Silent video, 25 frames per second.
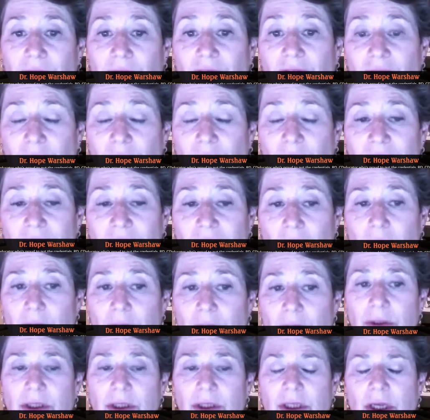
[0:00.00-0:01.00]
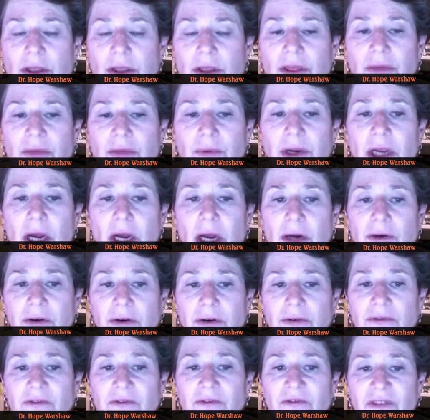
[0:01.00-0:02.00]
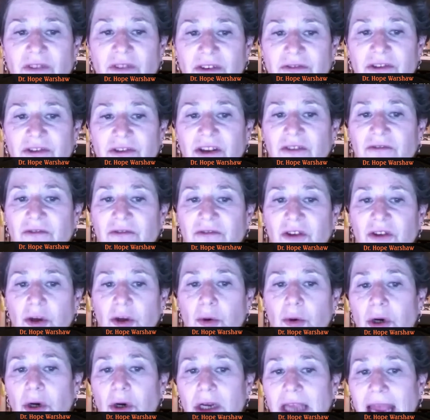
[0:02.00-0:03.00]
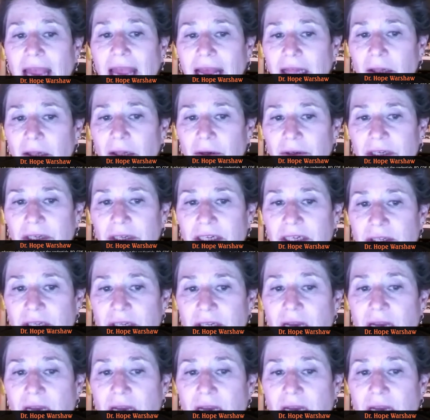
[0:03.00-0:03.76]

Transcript: 300 to 350 fewer calories